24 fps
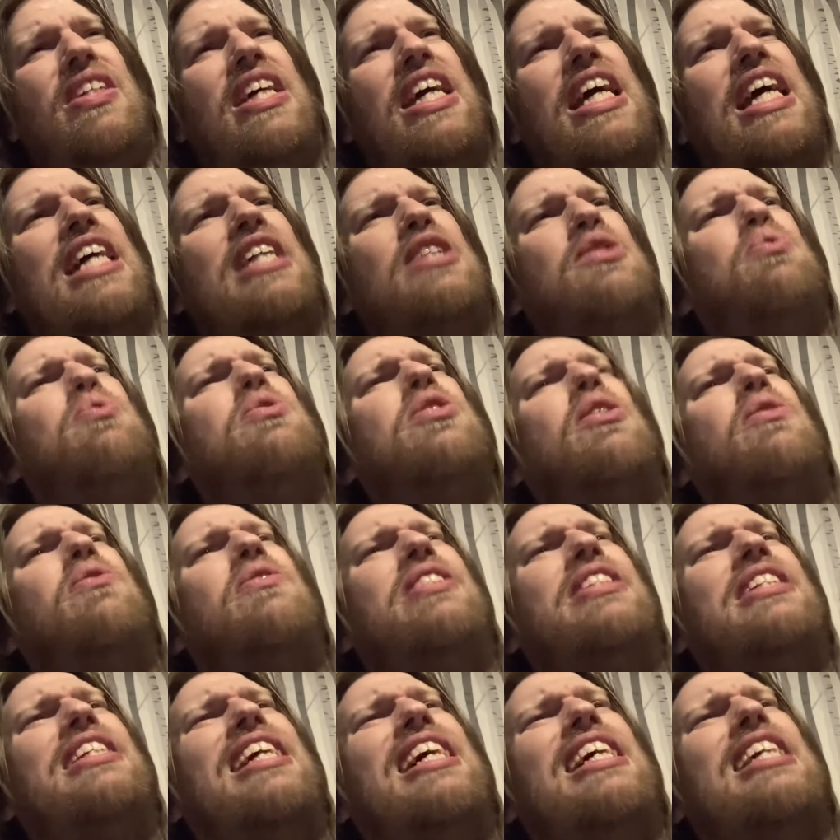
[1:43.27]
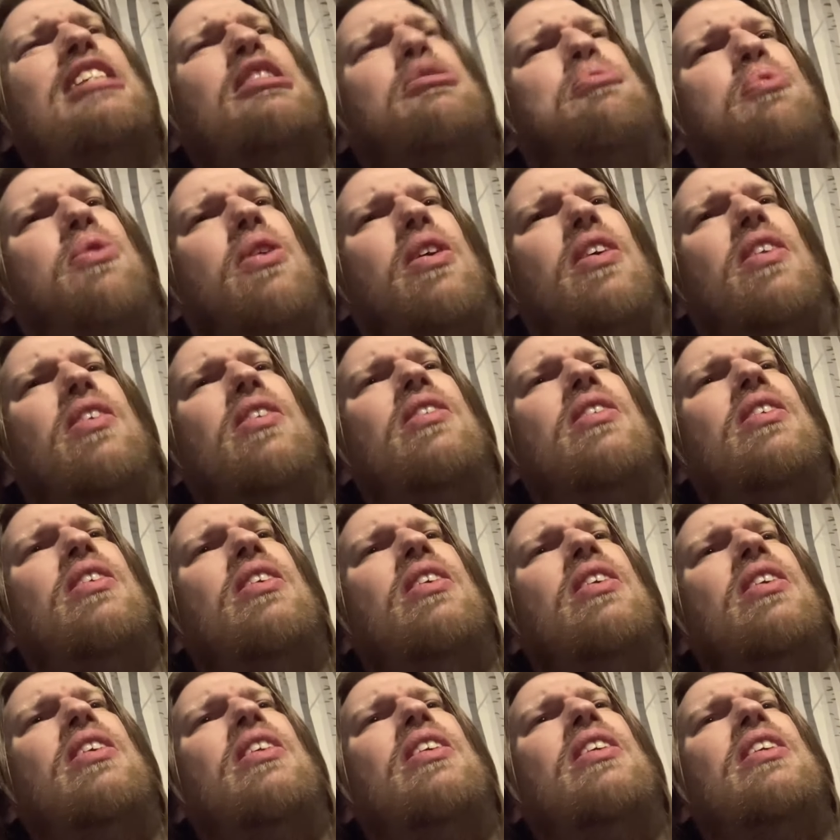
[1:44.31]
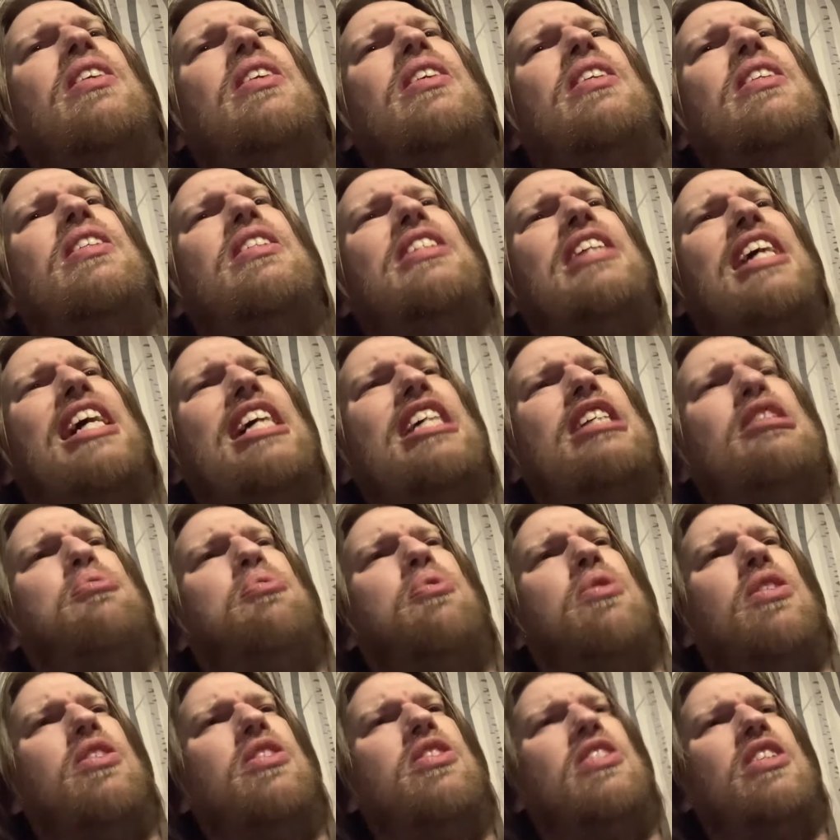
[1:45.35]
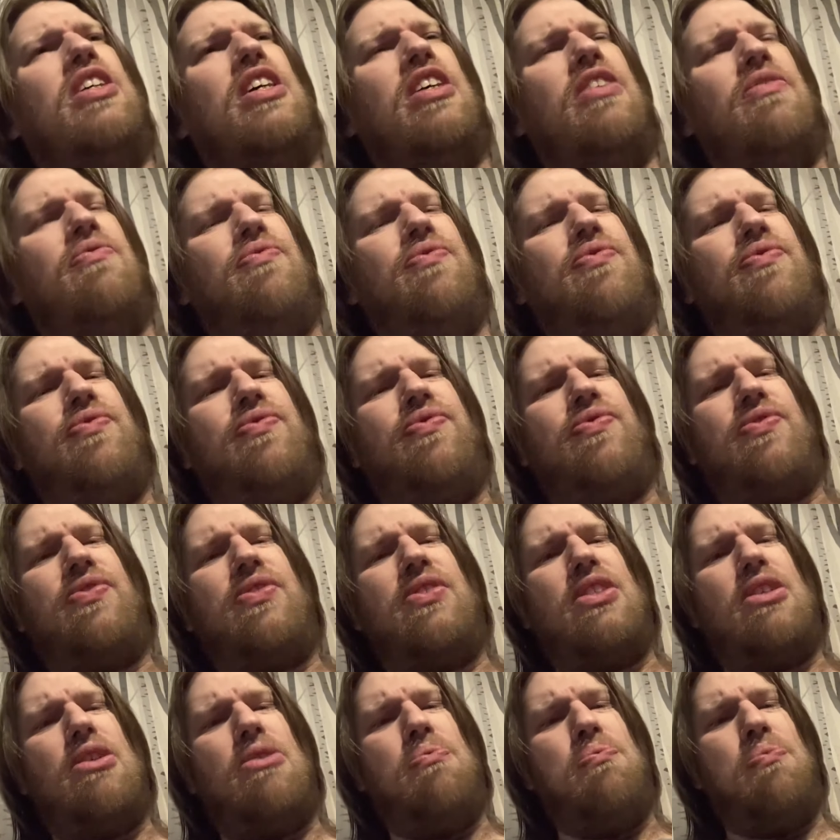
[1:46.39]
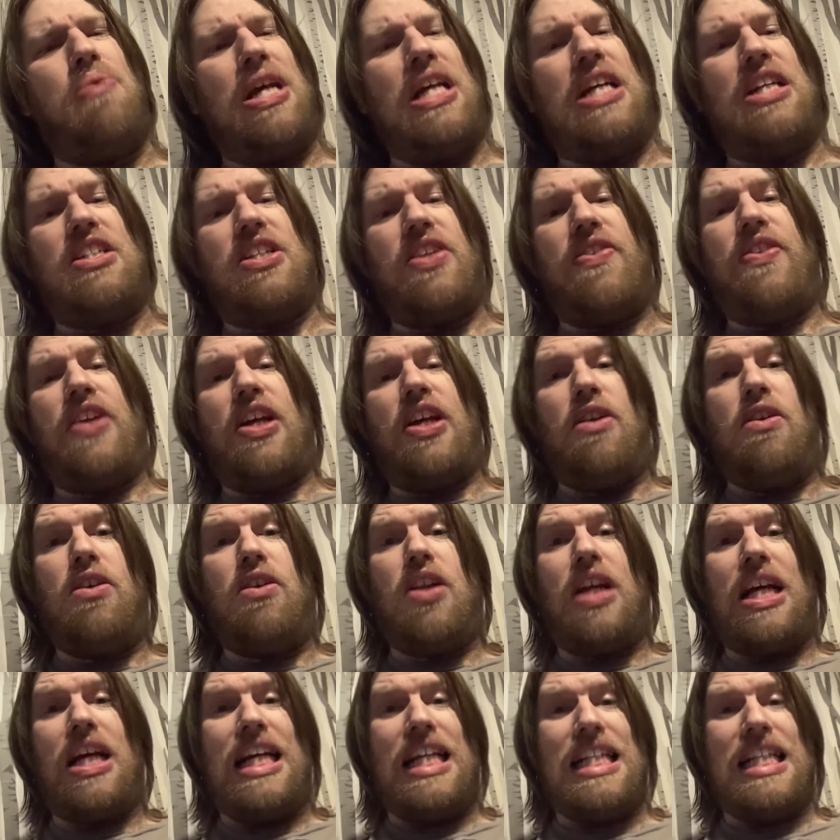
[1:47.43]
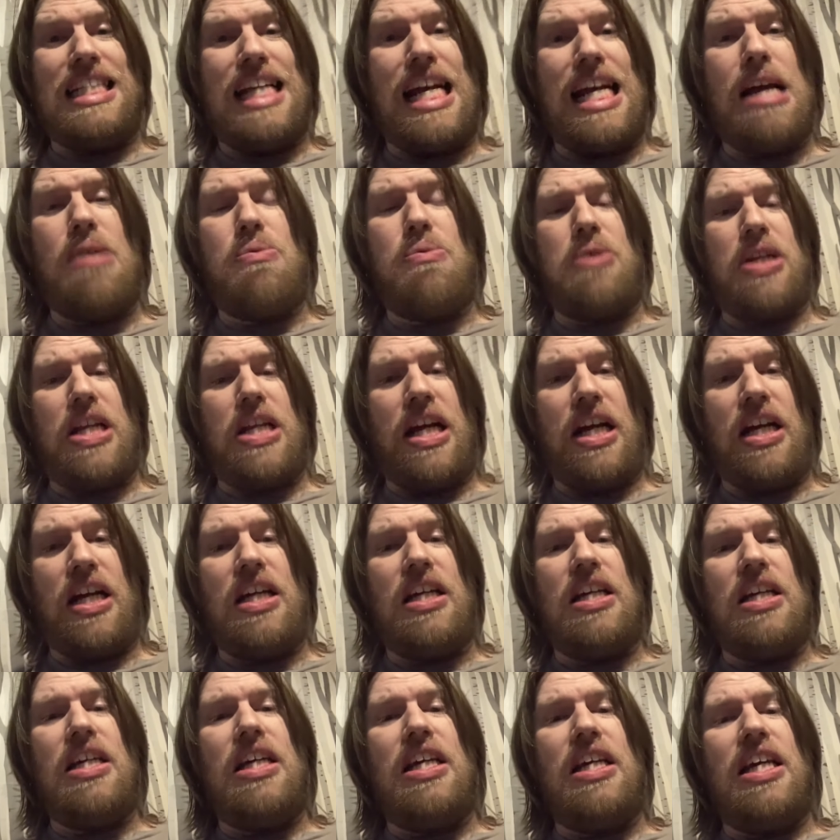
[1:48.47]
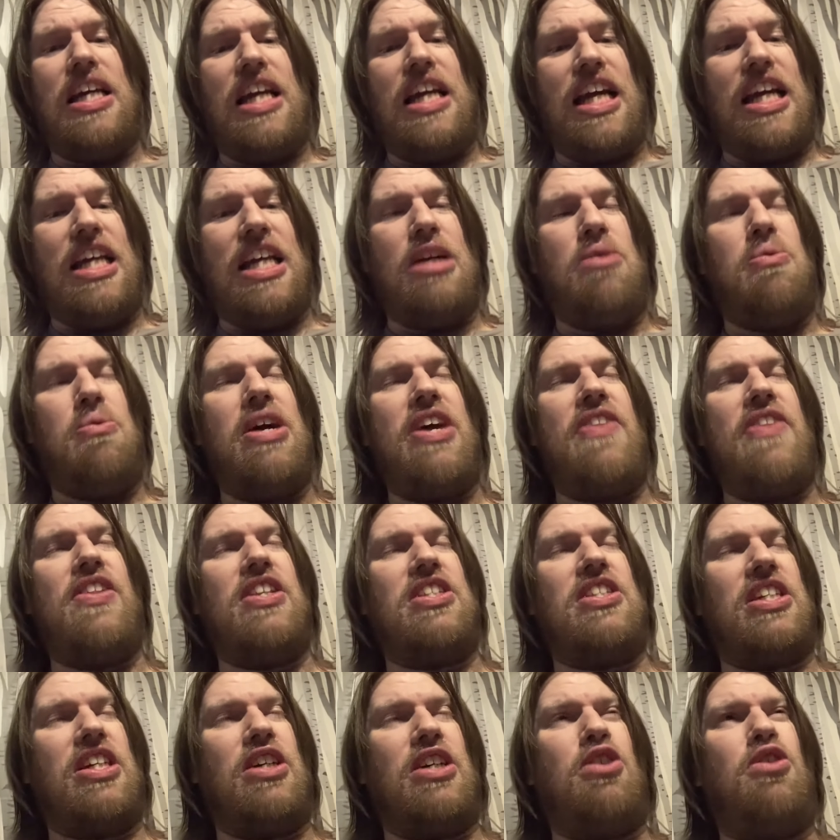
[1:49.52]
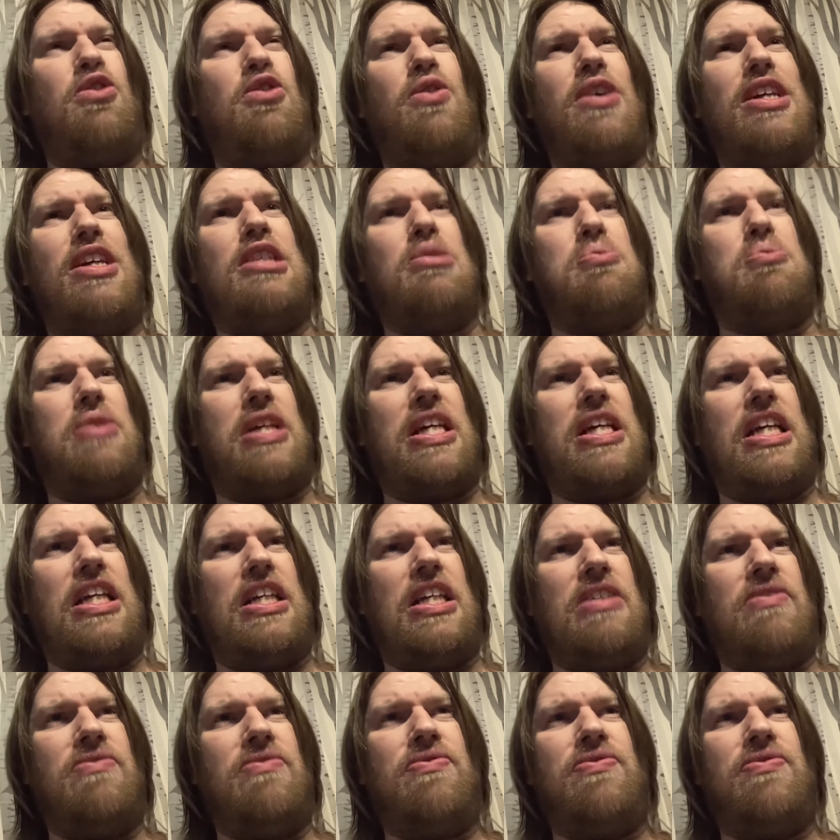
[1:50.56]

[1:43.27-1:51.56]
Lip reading: it's also desperate to make something look like it's happening in a way that's incredibly